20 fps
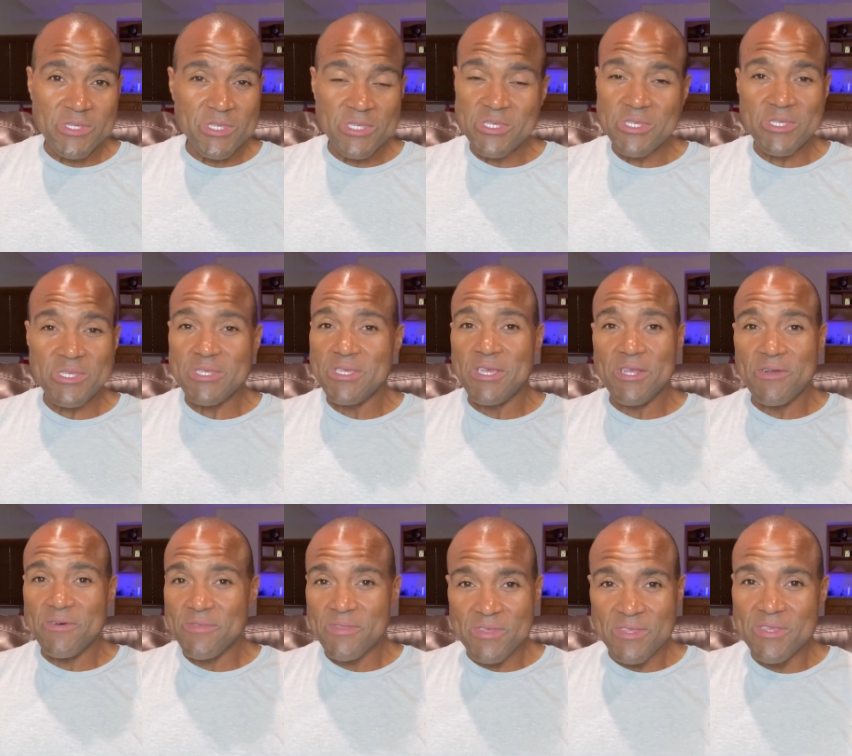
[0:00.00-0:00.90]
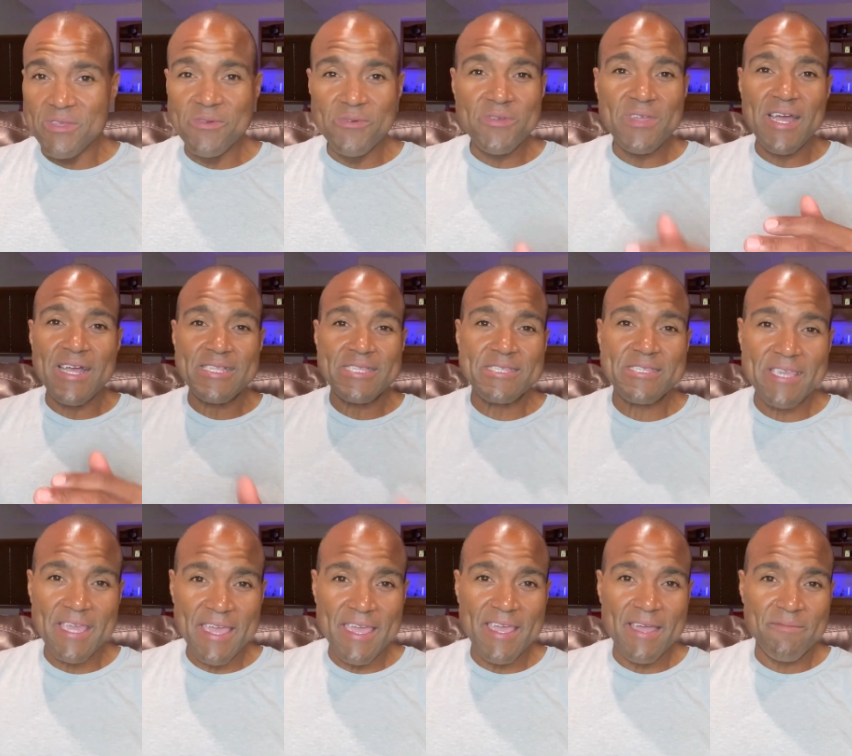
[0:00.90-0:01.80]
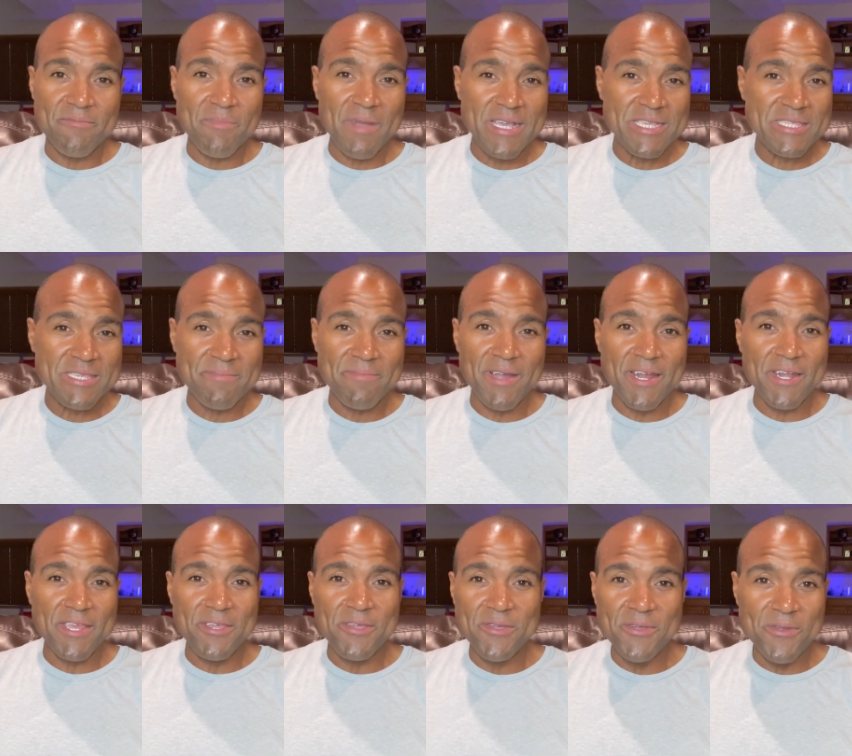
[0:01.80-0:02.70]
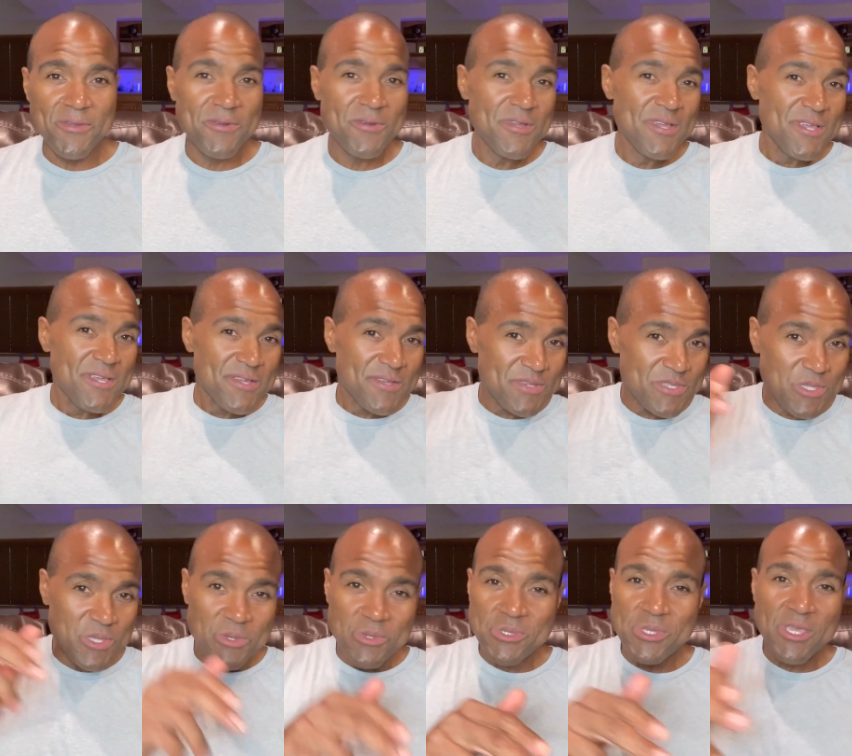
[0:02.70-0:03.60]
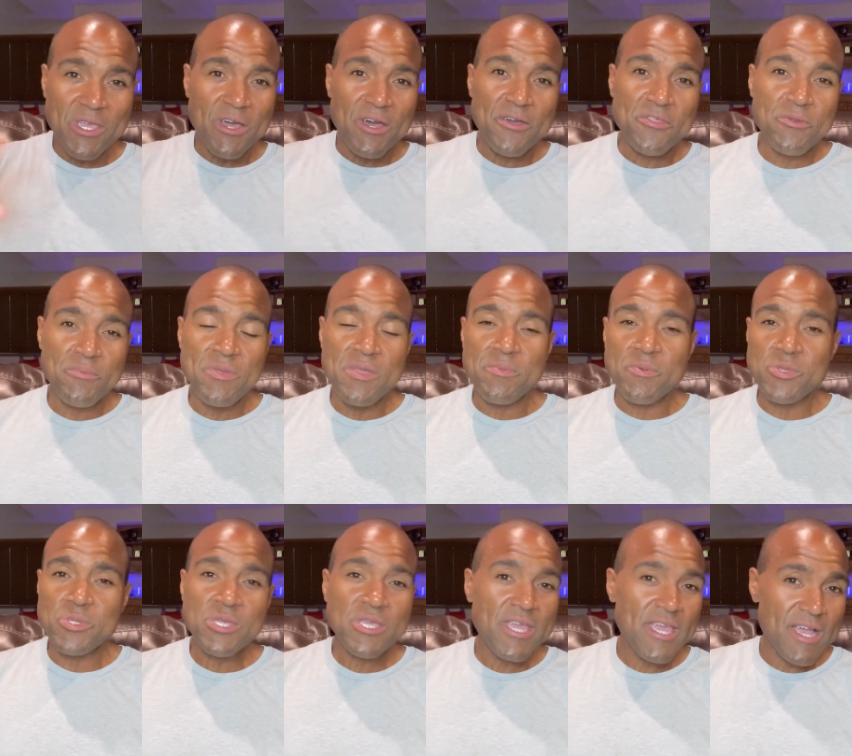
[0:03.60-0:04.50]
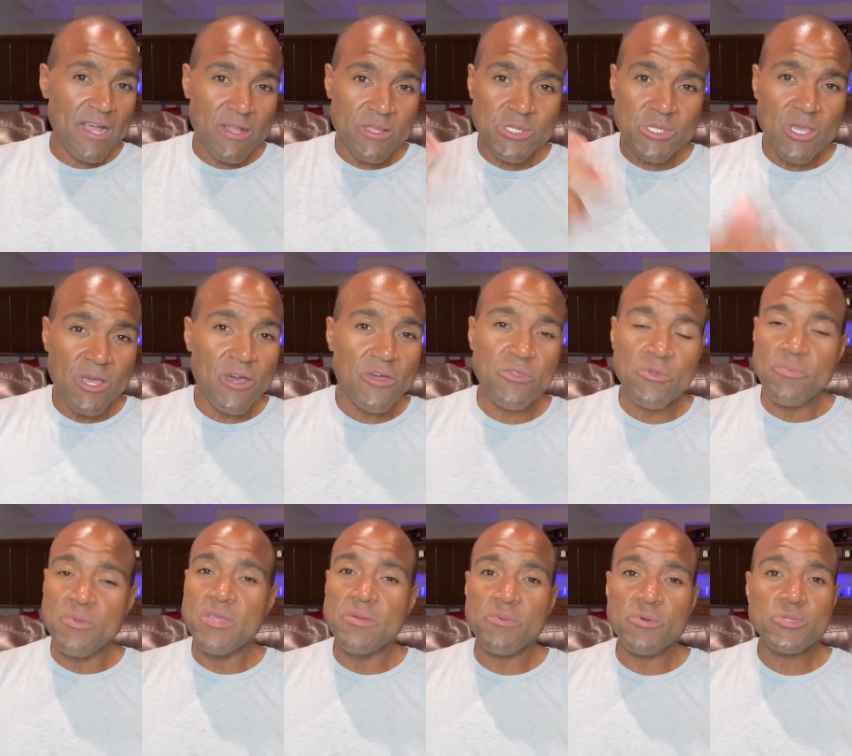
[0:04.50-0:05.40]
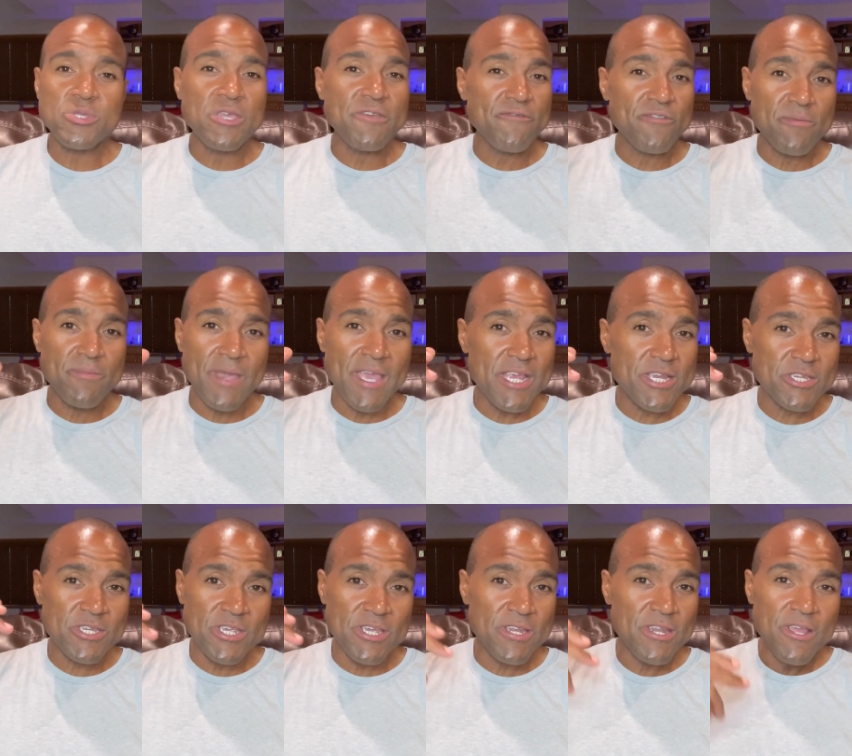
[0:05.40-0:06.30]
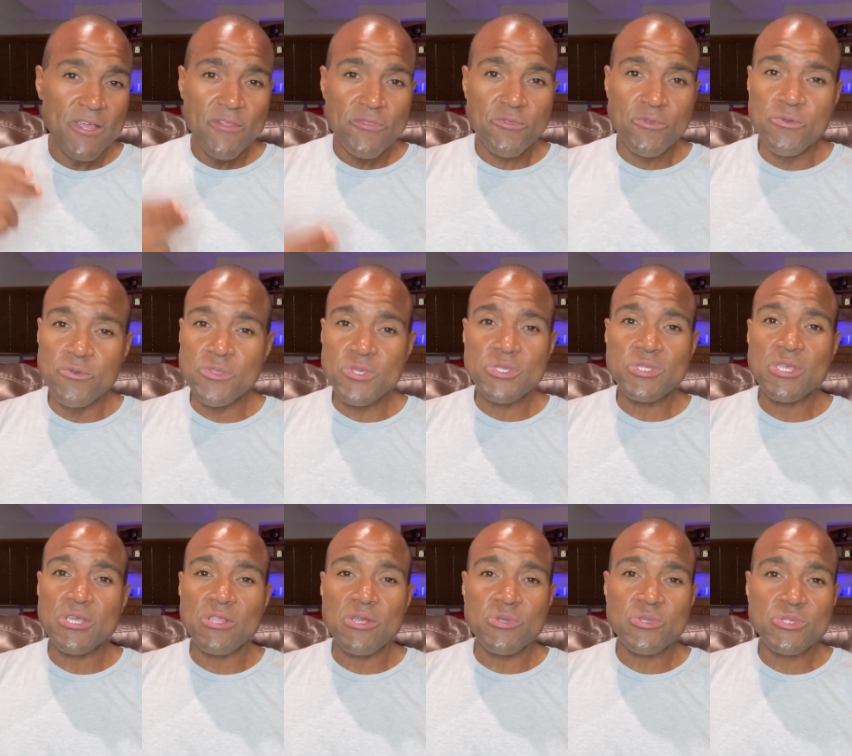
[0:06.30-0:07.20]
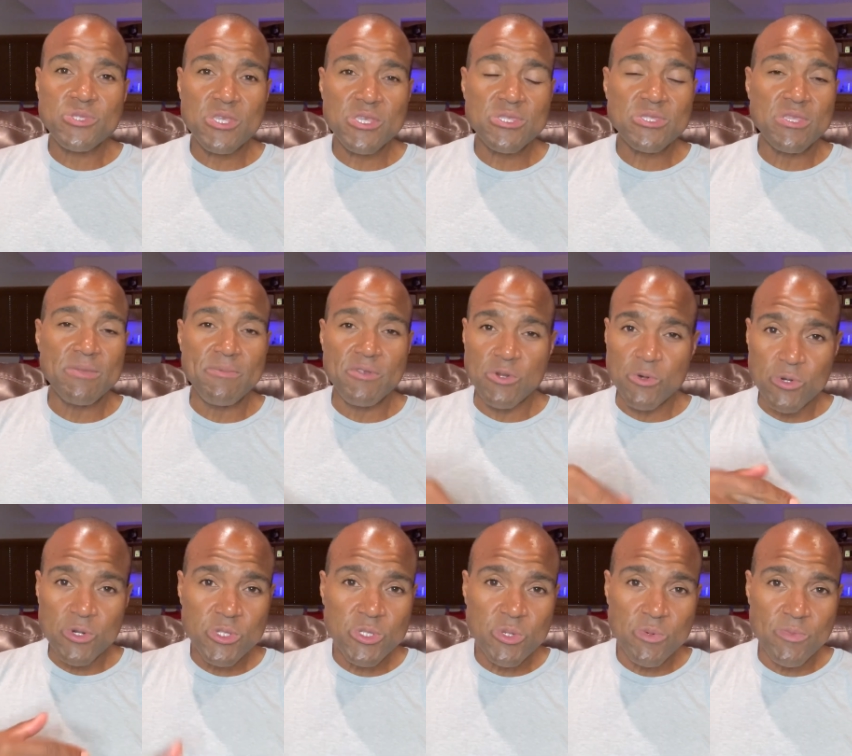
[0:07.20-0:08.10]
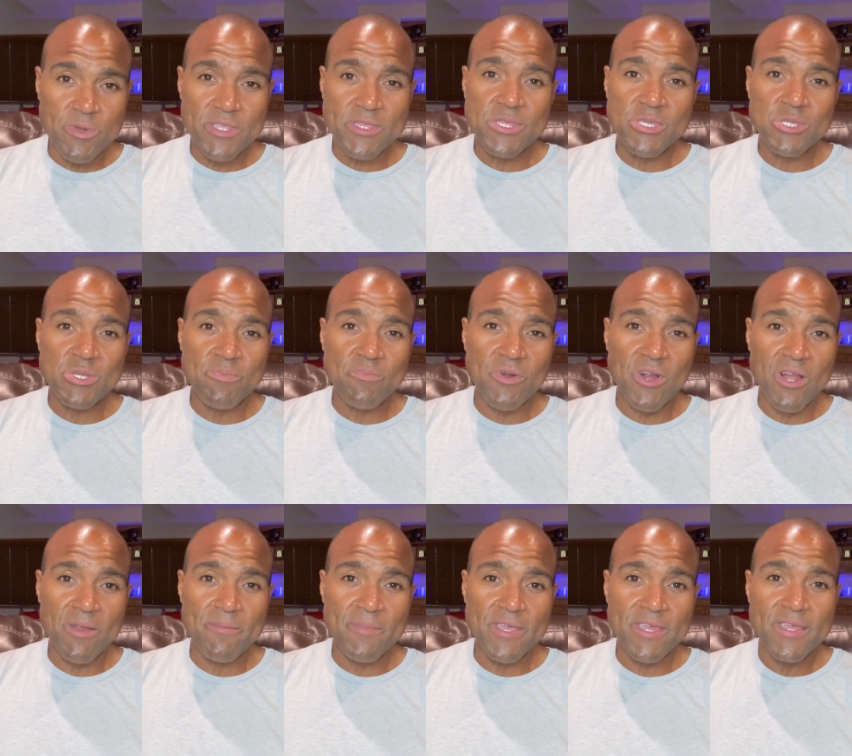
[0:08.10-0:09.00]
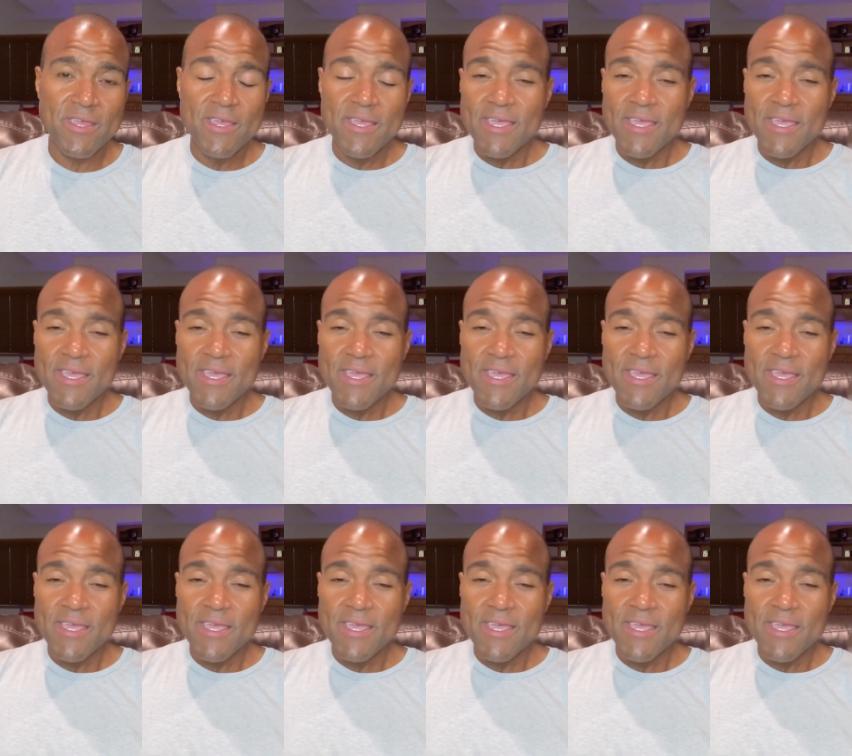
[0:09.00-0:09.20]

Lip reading: This is, you know, you got scammed by somebody who is using other people's accounts, other people's information through the Zillow system in order to rent this apartment,